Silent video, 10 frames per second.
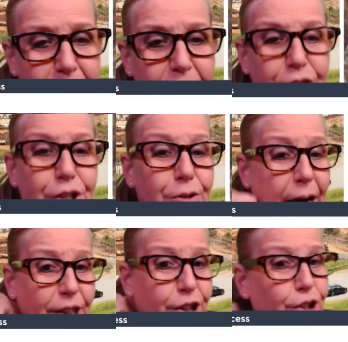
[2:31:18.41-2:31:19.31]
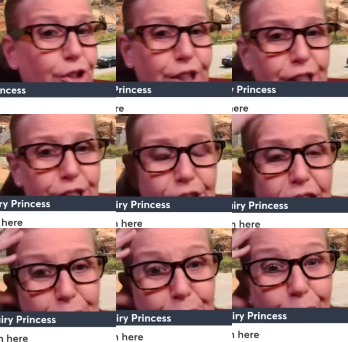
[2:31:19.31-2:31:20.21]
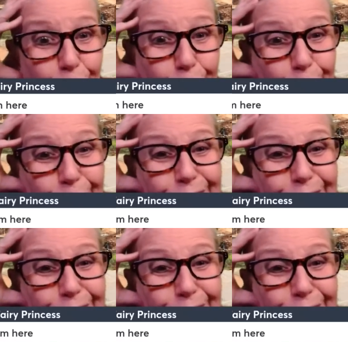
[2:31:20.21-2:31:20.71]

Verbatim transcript: You actually looked at this case before the